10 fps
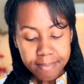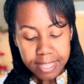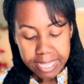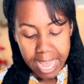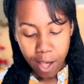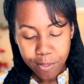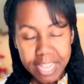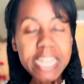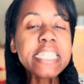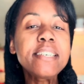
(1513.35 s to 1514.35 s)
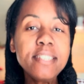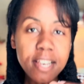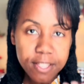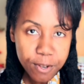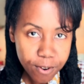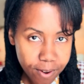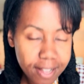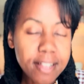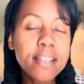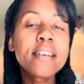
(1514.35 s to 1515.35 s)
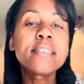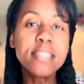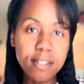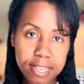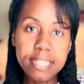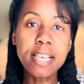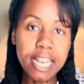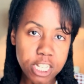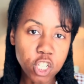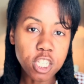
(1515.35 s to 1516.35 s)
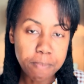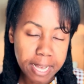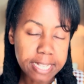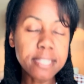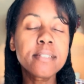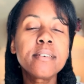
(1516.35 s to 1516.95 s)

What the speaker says: Now, that is another Southeast Asian spice,